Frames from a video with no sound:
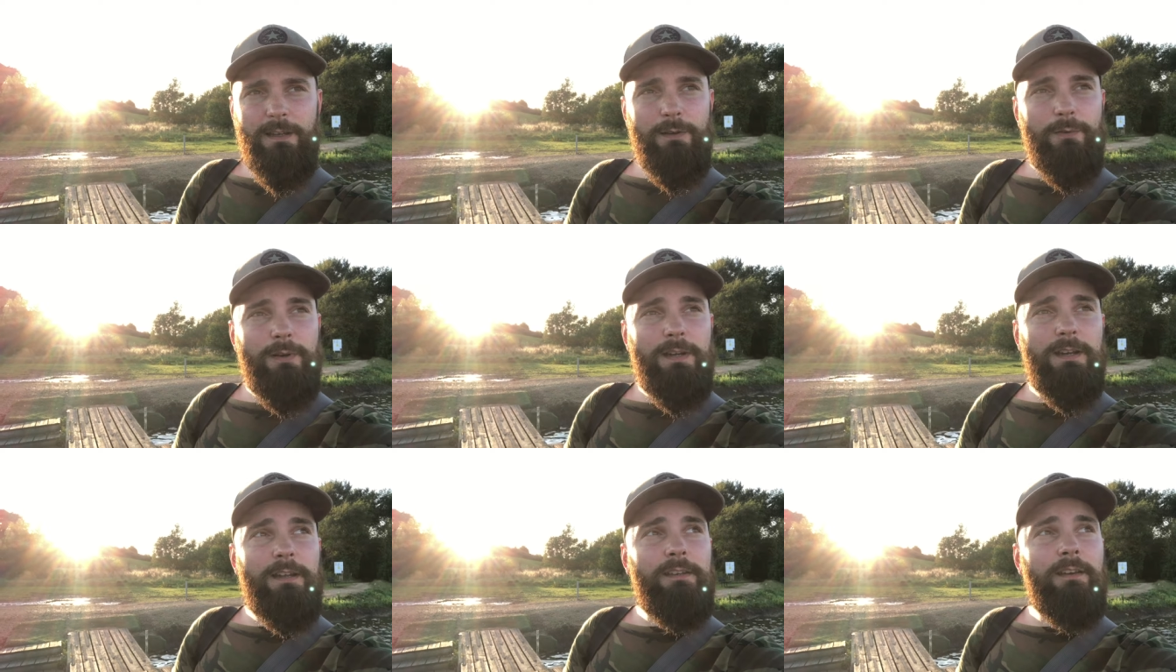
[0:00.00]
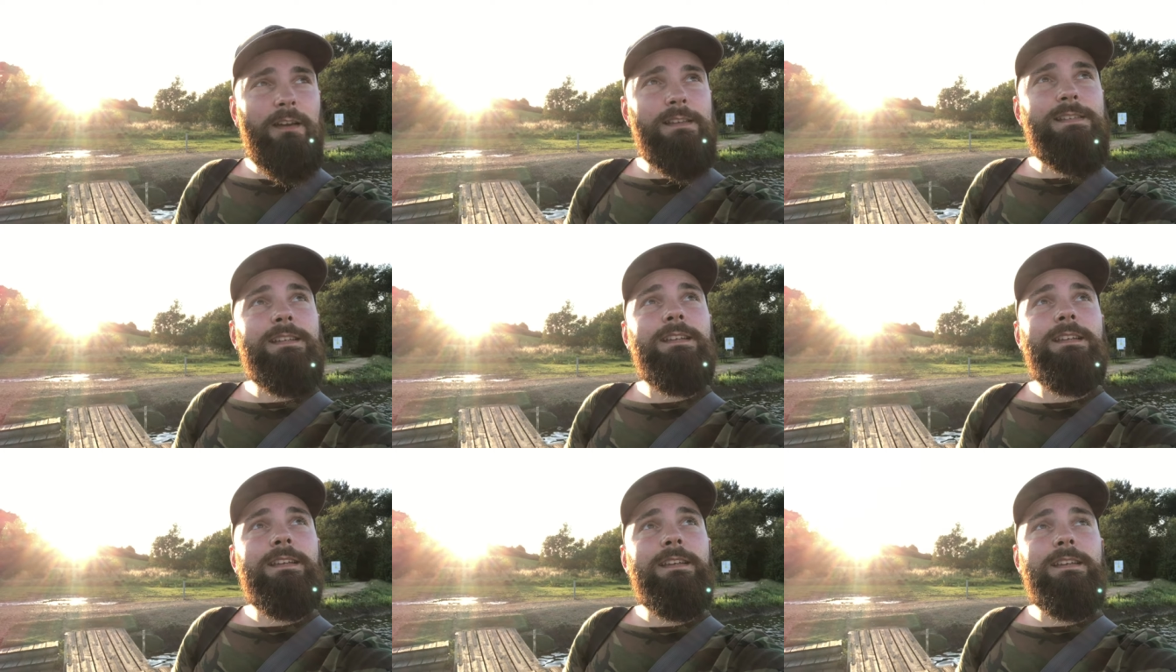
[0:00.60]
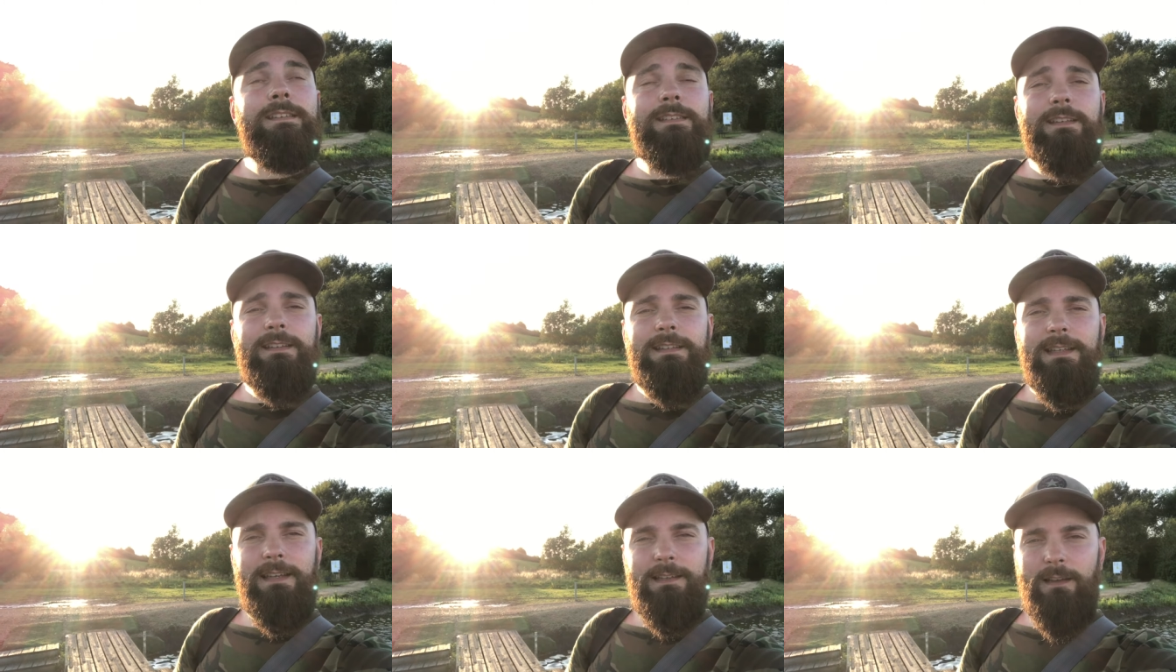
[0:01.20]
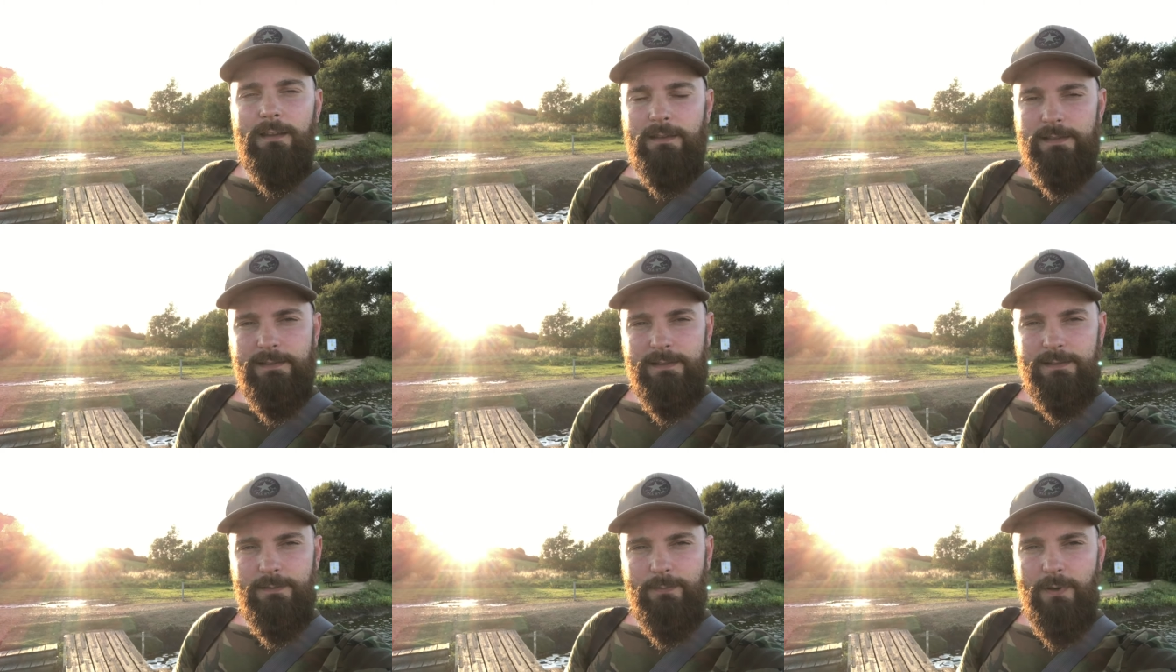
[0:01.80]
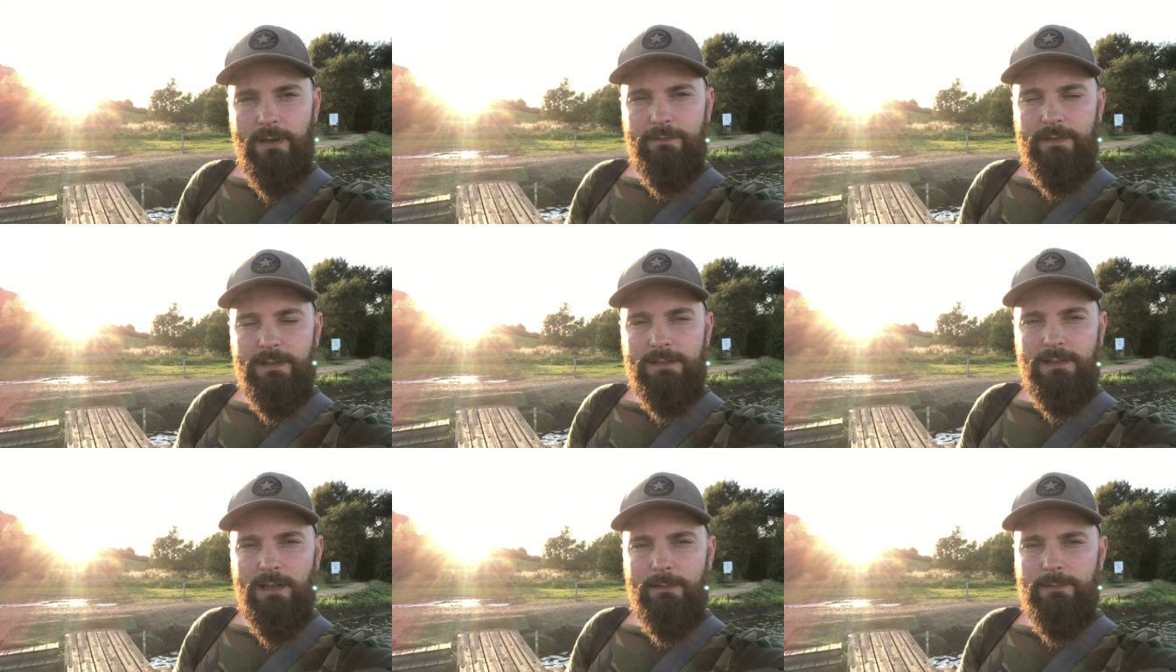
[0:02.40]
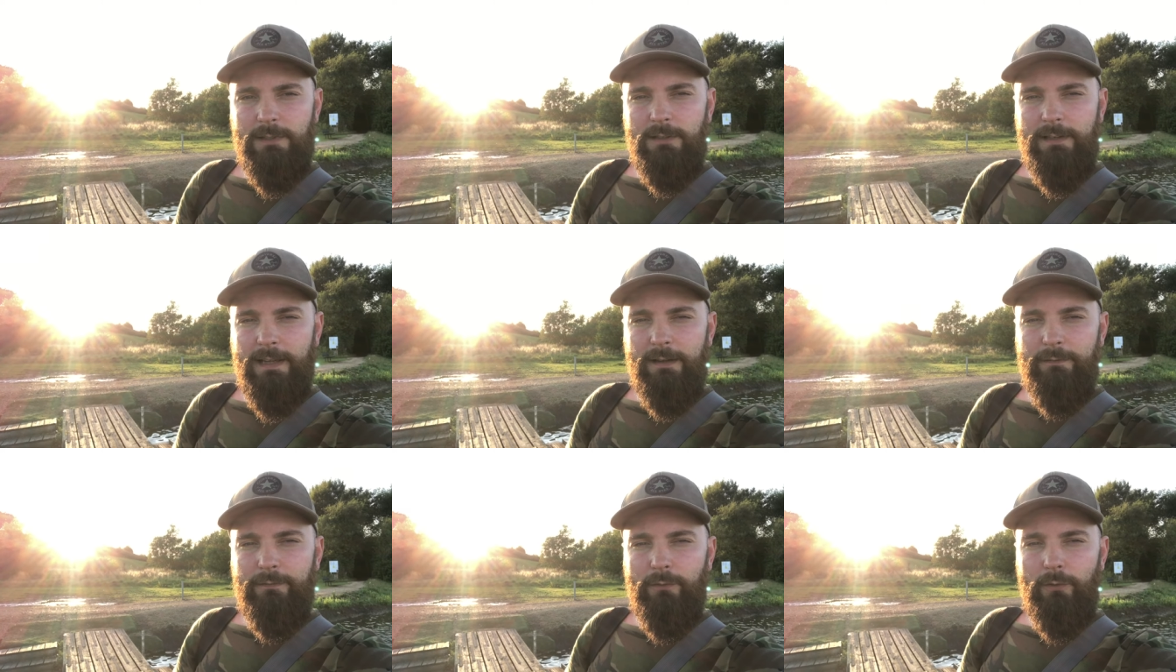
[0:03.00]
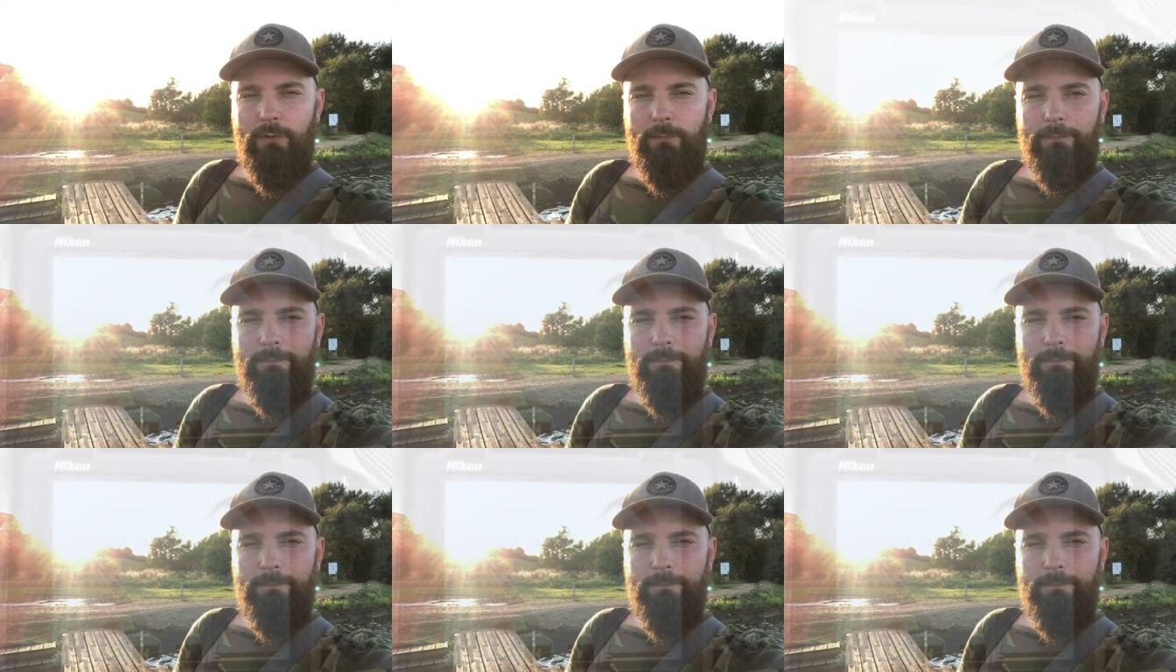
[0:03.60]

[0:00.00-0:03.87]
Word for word: uh, a nice clear sunny day like this is the perfect time to look out for them.